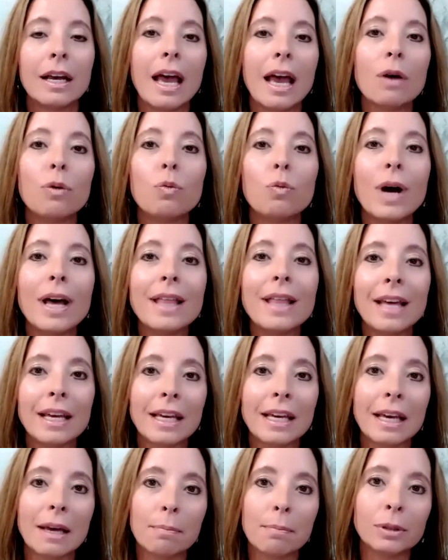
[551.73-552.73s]
And when
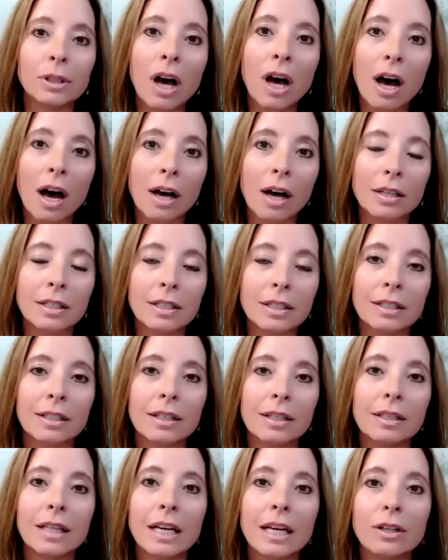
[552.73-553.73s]
they get blocked,
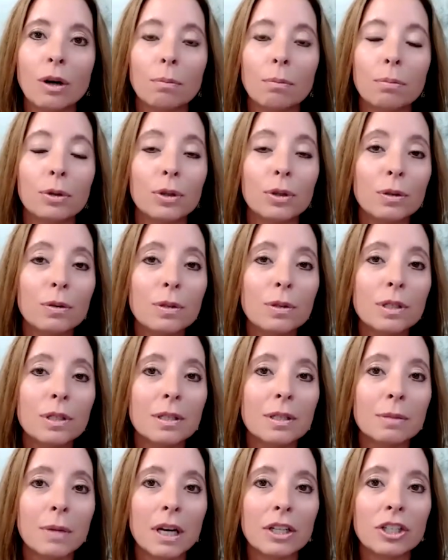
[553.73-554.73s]
they don't produce
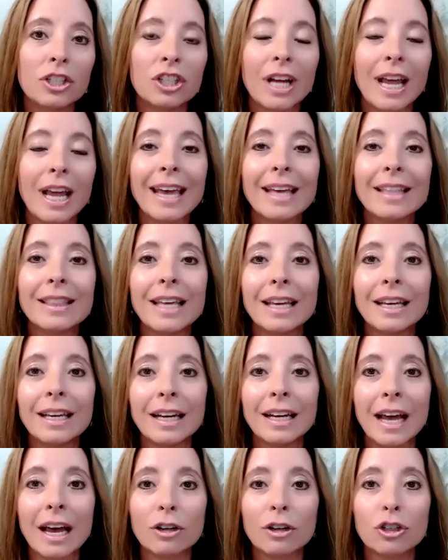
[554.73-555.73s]
as much and they
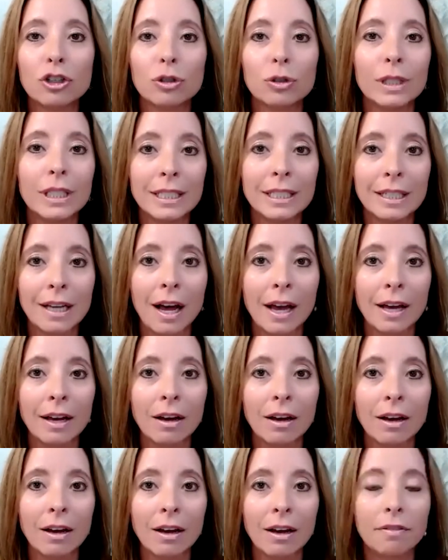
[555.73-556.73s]
can actually die
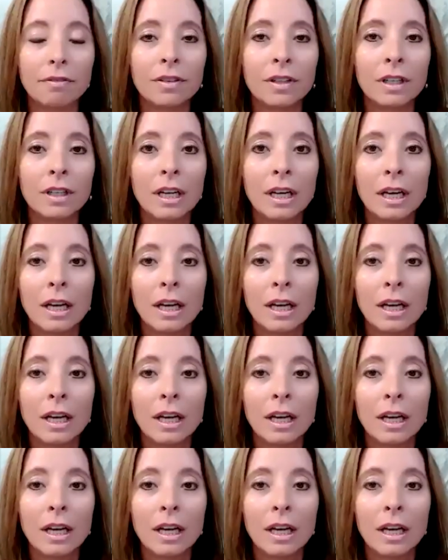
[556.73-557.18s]
off.